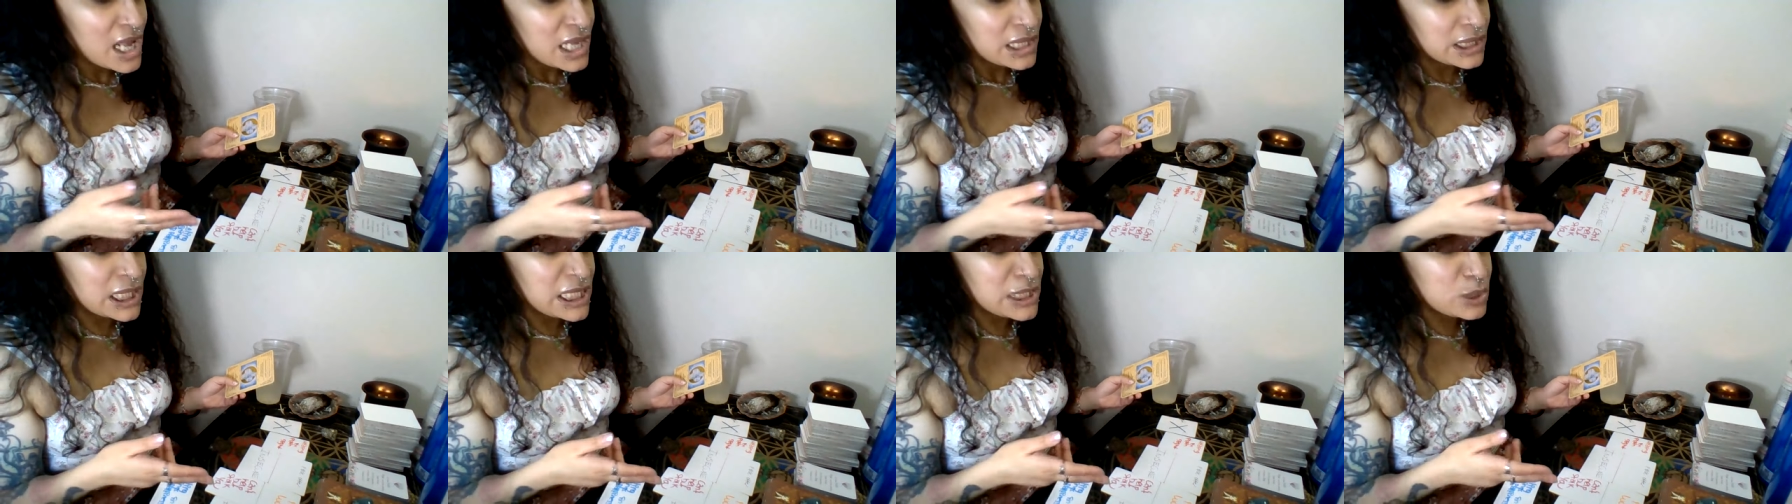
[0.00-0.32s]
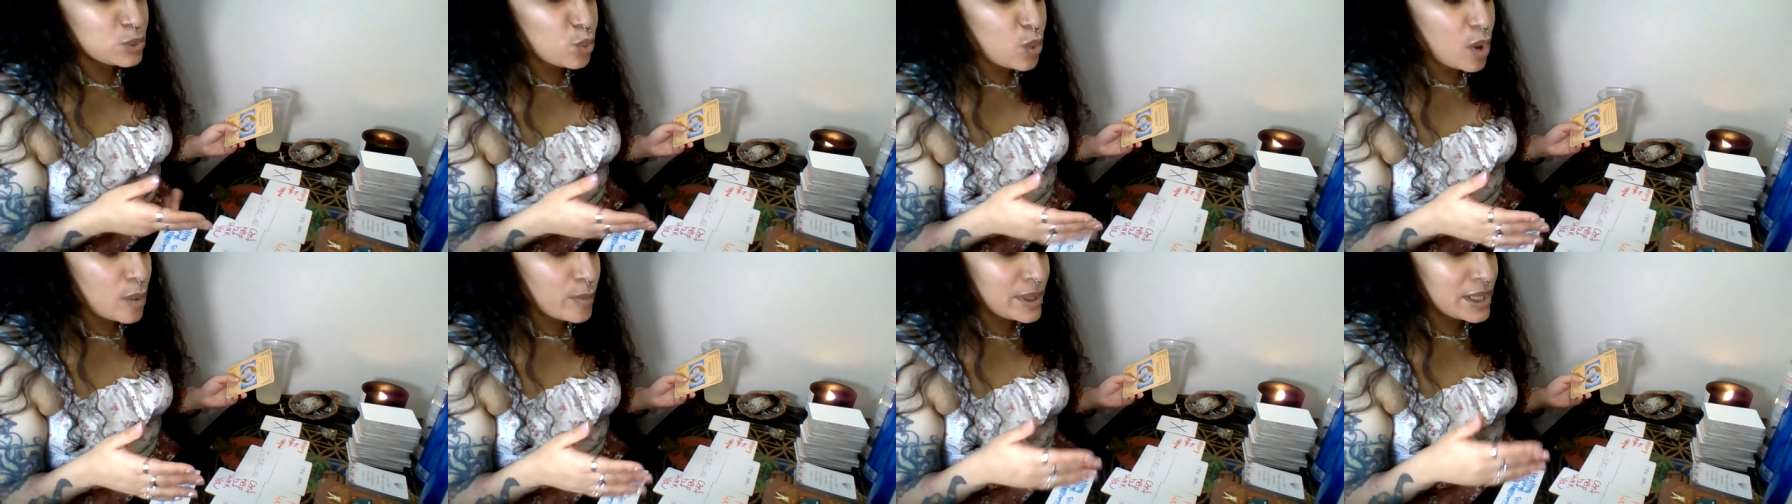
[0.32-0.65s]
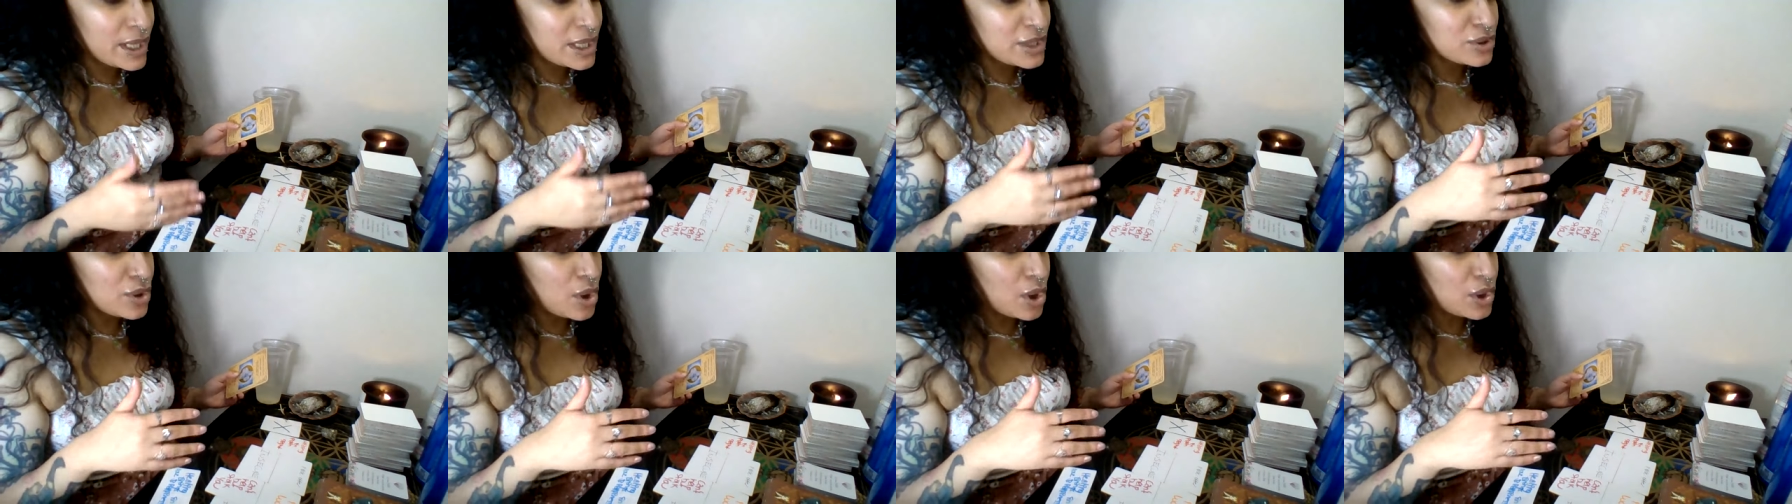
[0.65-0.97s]
This woman
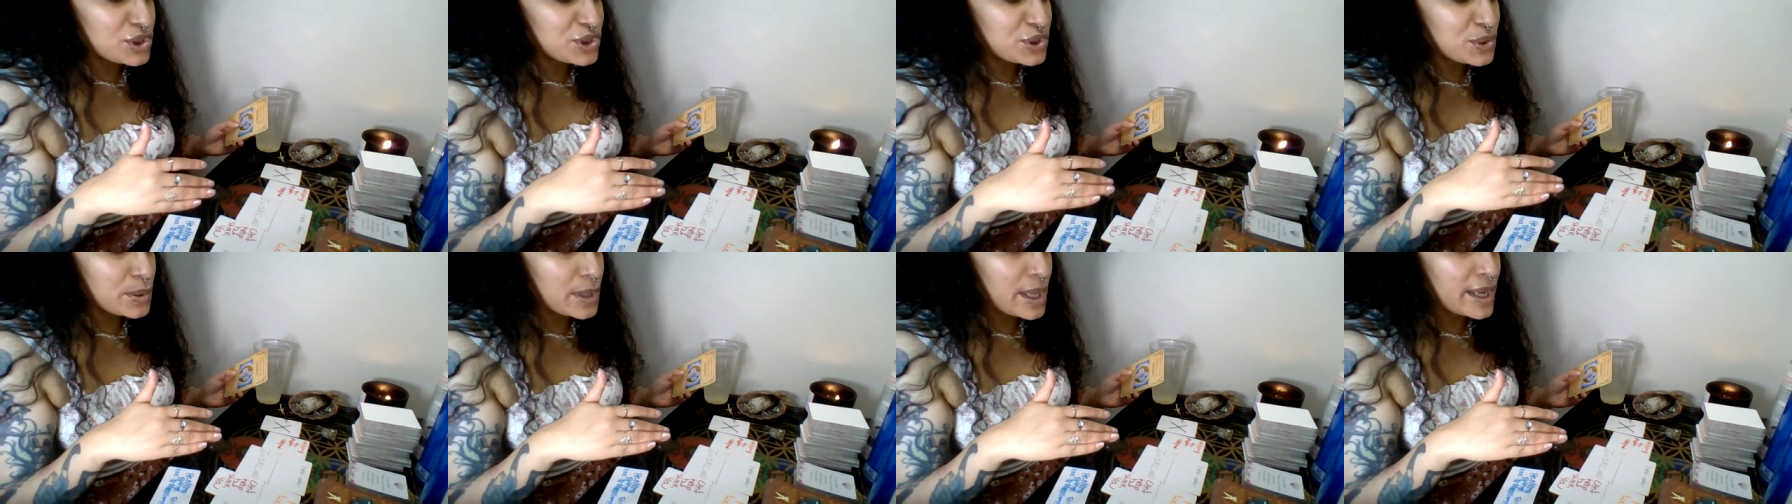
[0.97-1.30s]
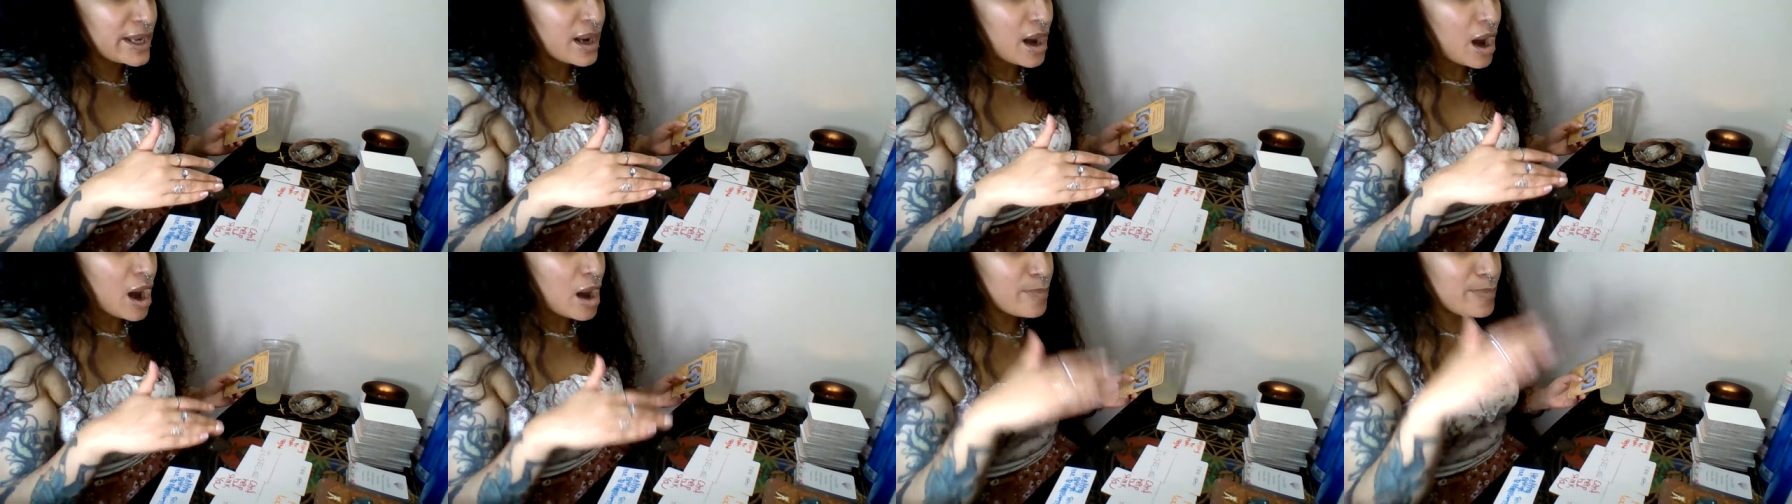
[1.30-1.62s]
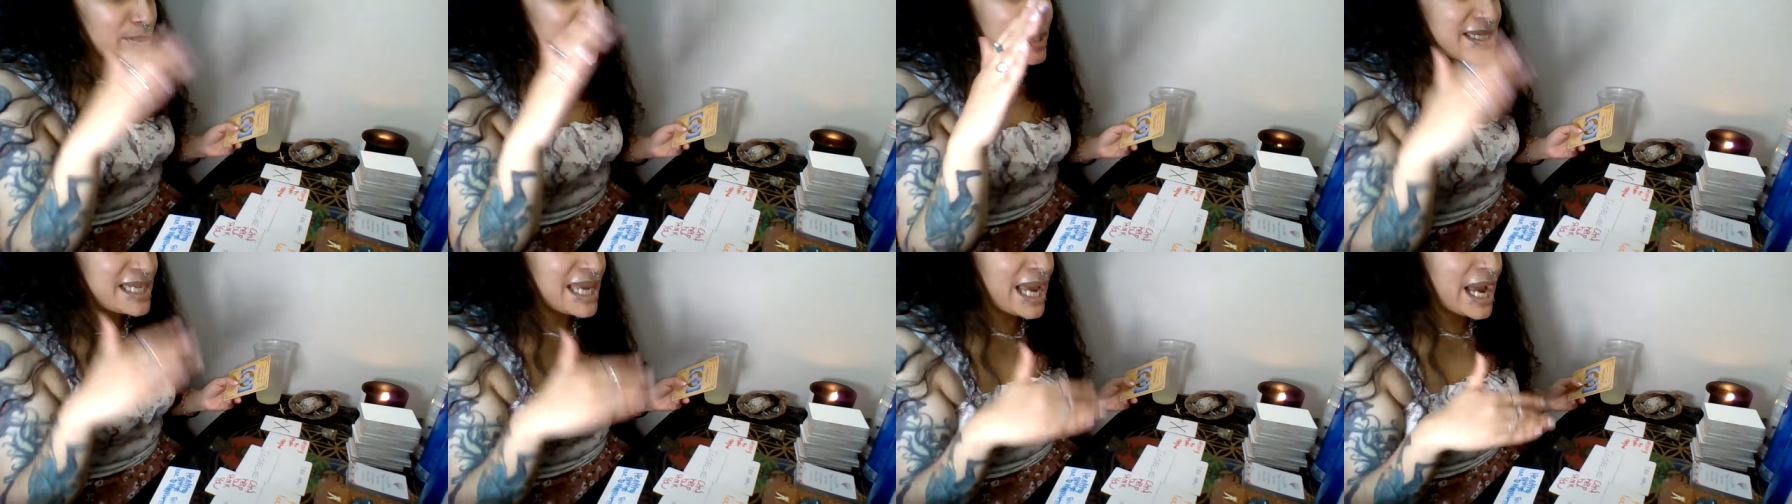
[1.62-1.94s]
is also, like,
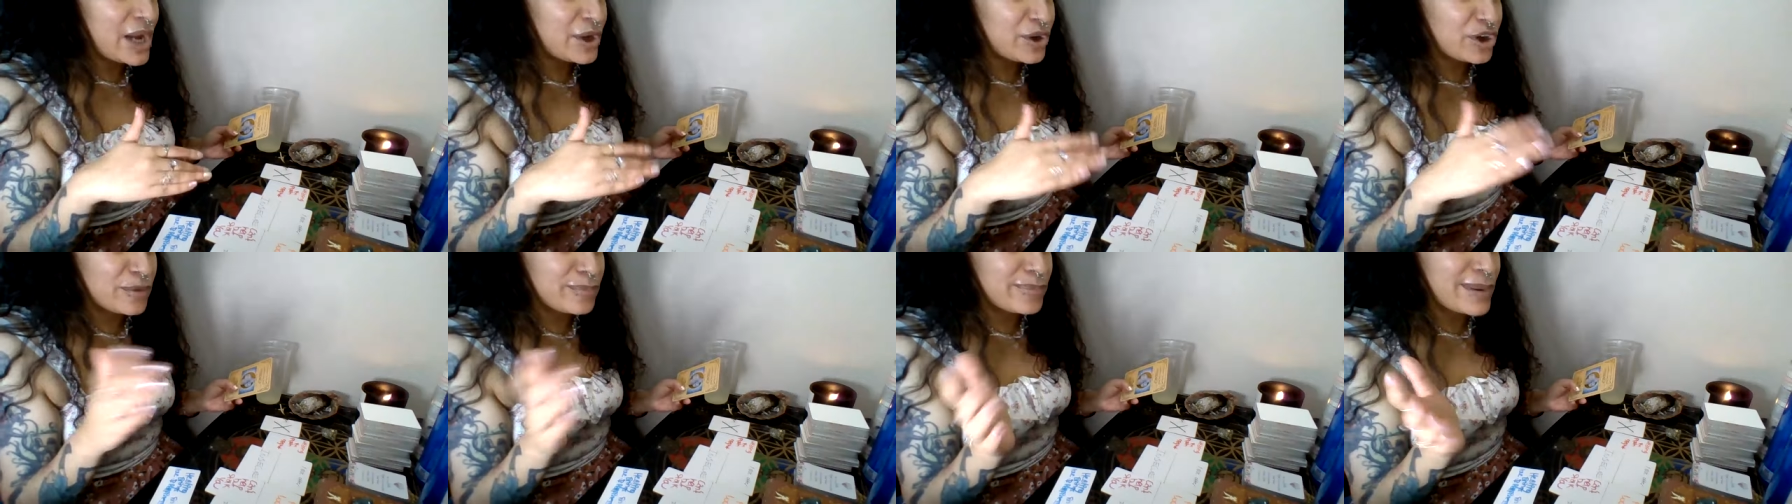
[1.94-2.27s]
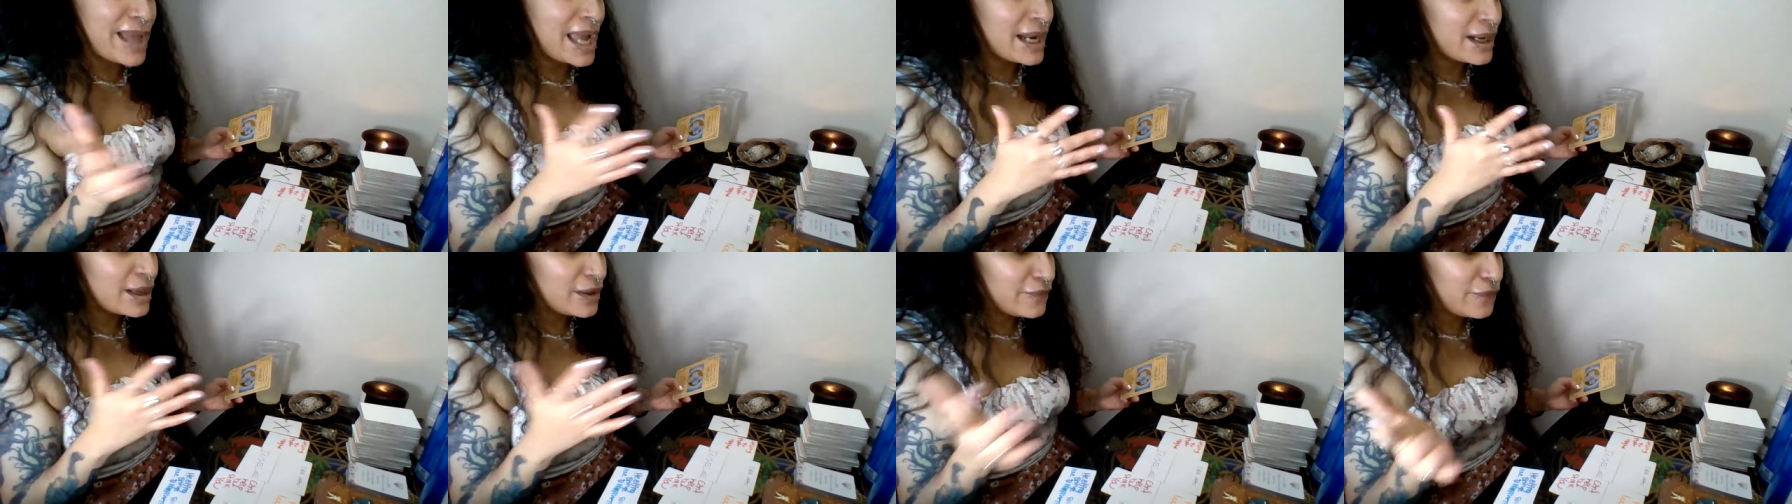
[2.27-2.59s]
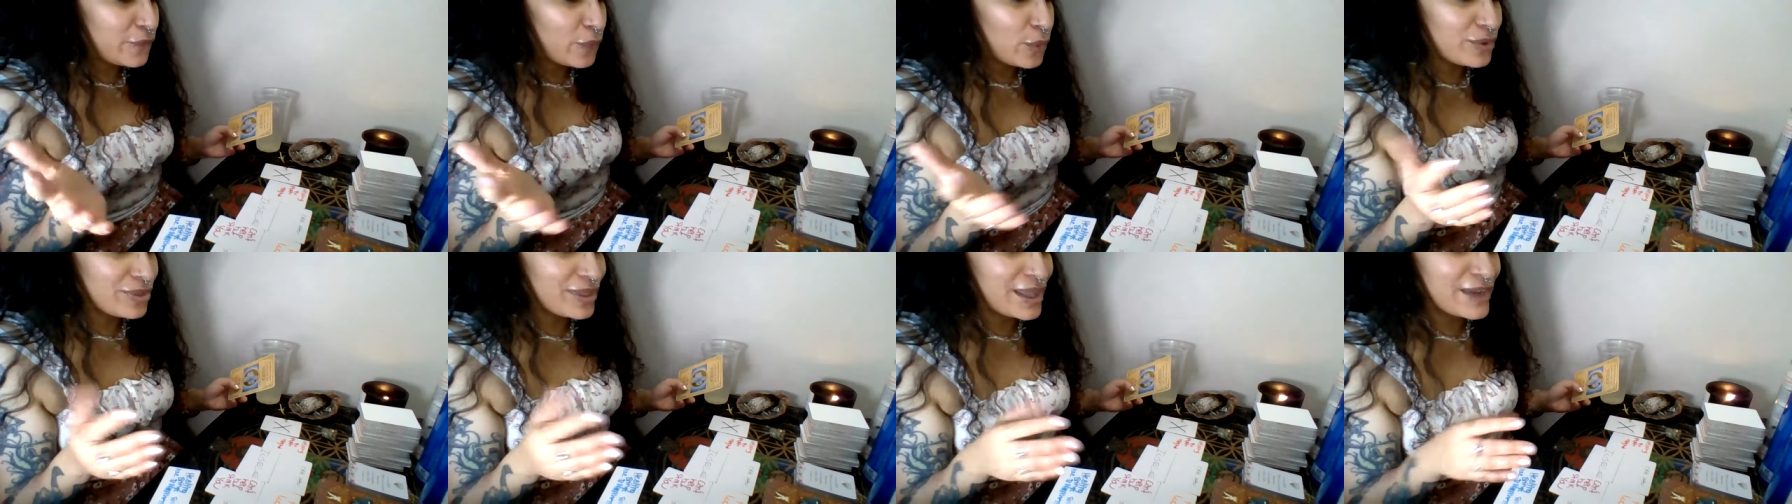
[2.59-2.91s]
up and down or back and
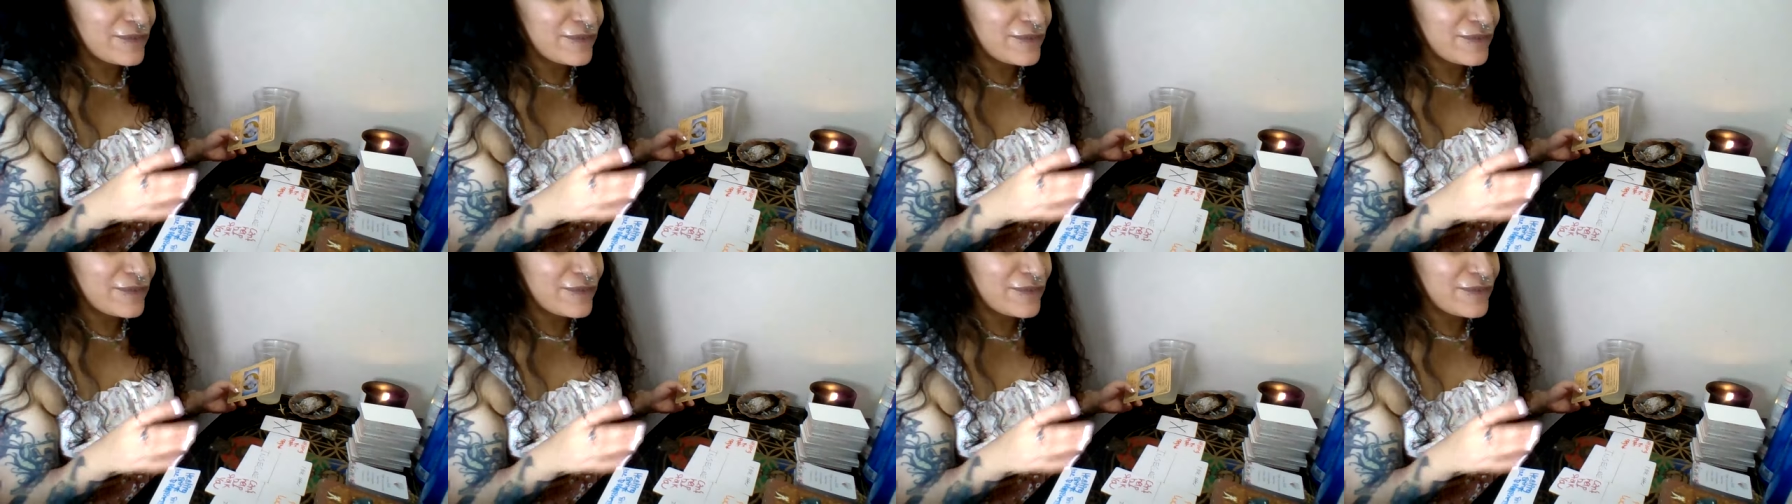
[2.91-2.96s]
forth,